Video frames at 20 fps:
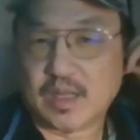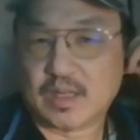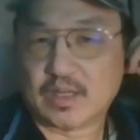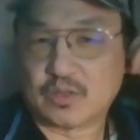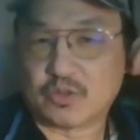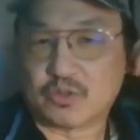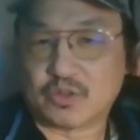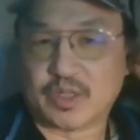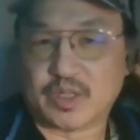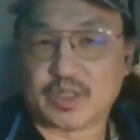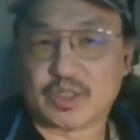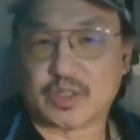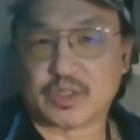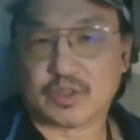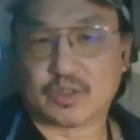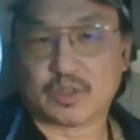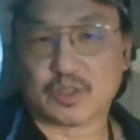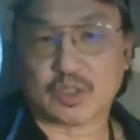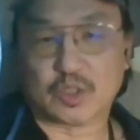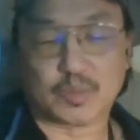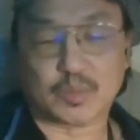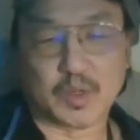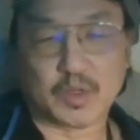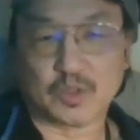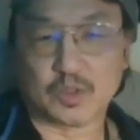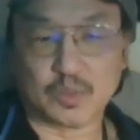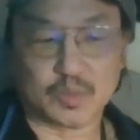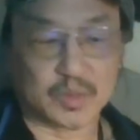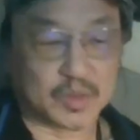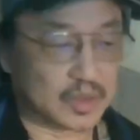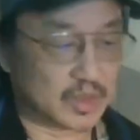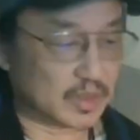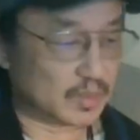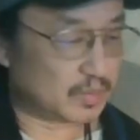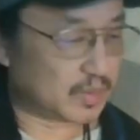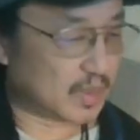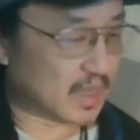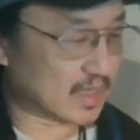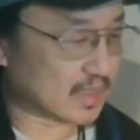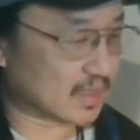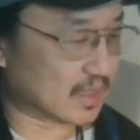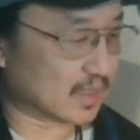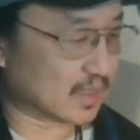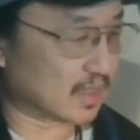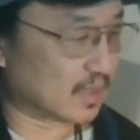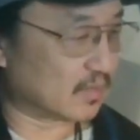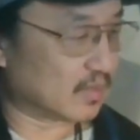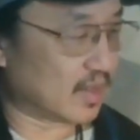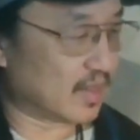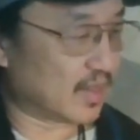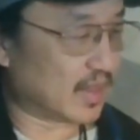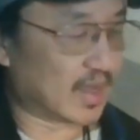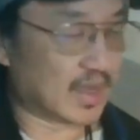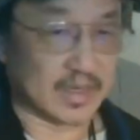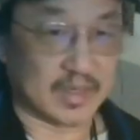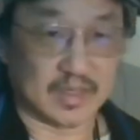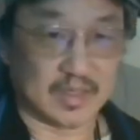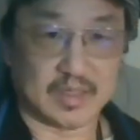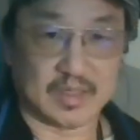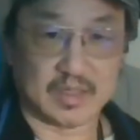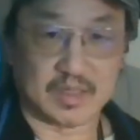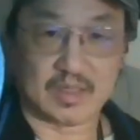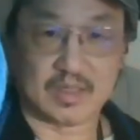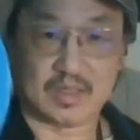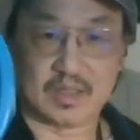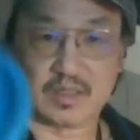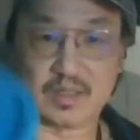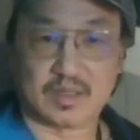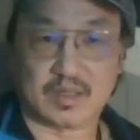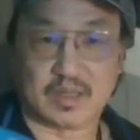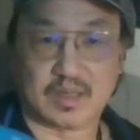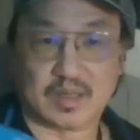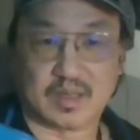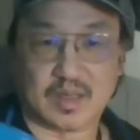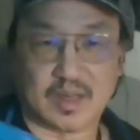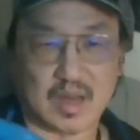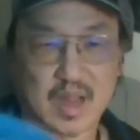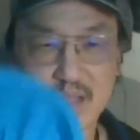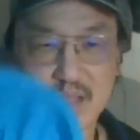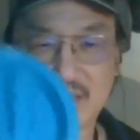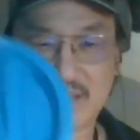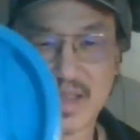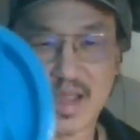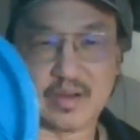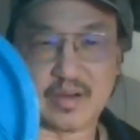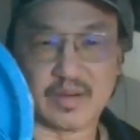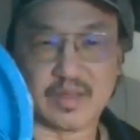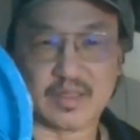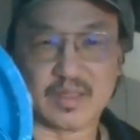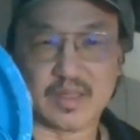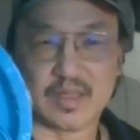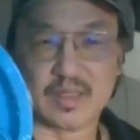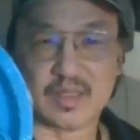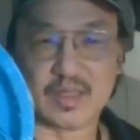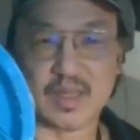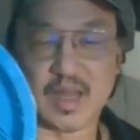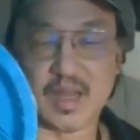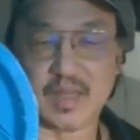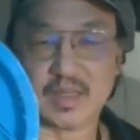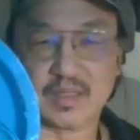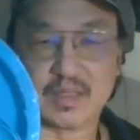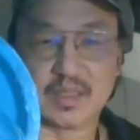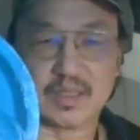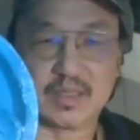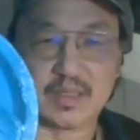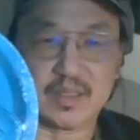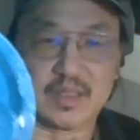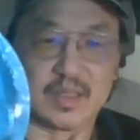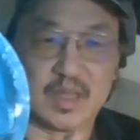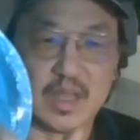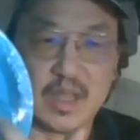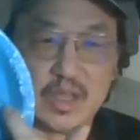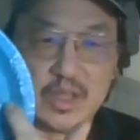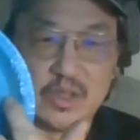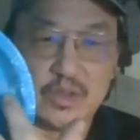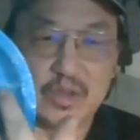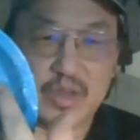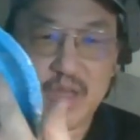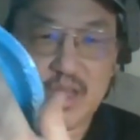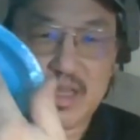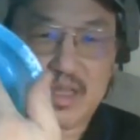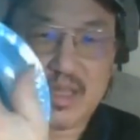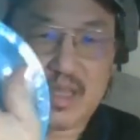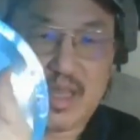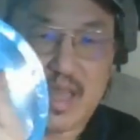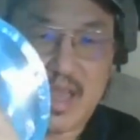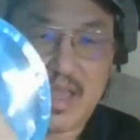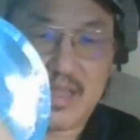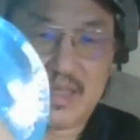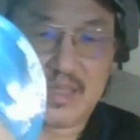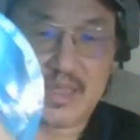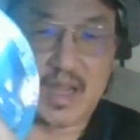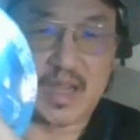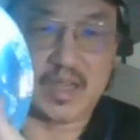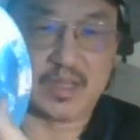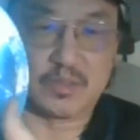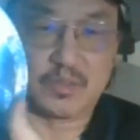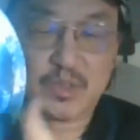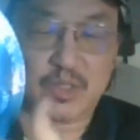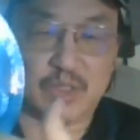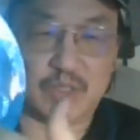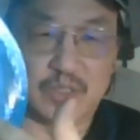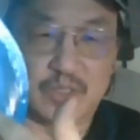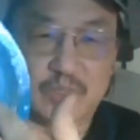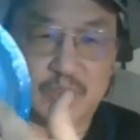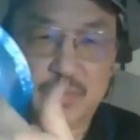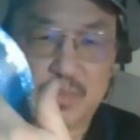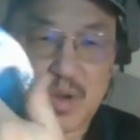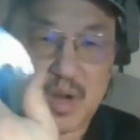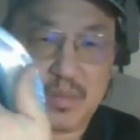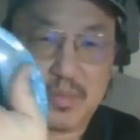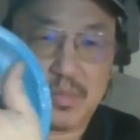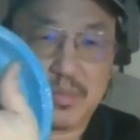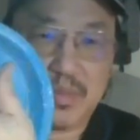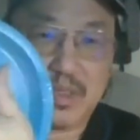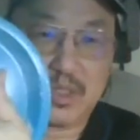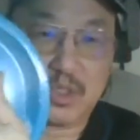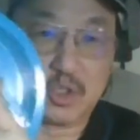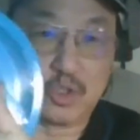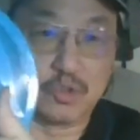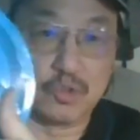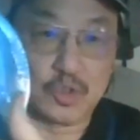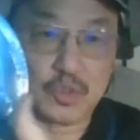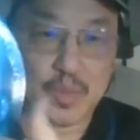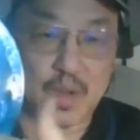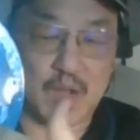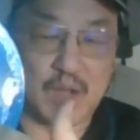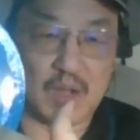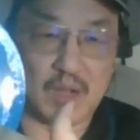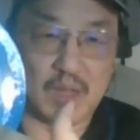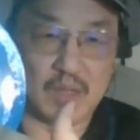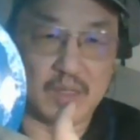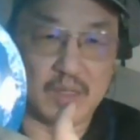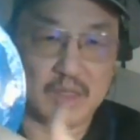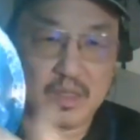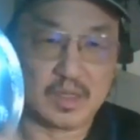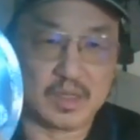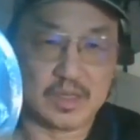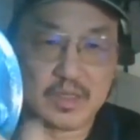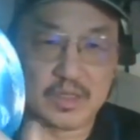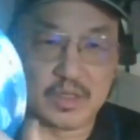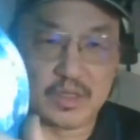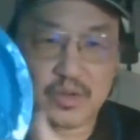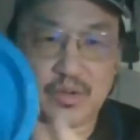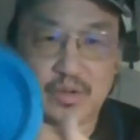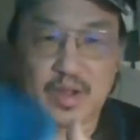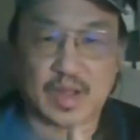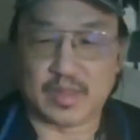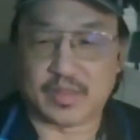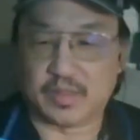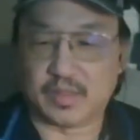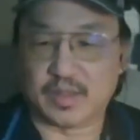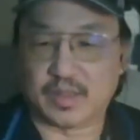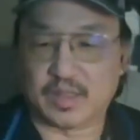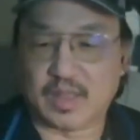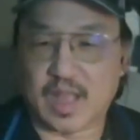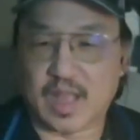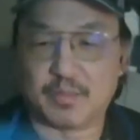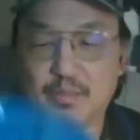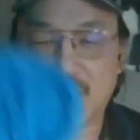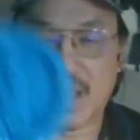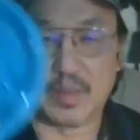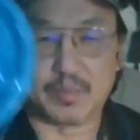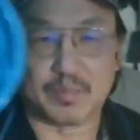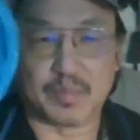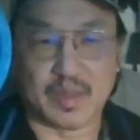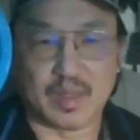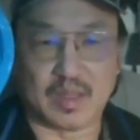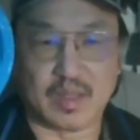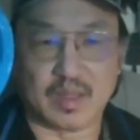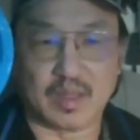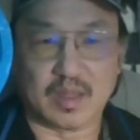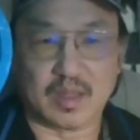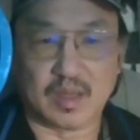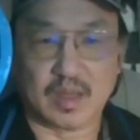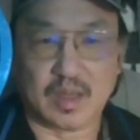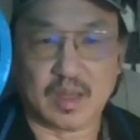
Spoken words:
Traditional disposable and plastic and all that is, I doubt it's this size, because you could get the cake size, which are just probably too small. So I think that might be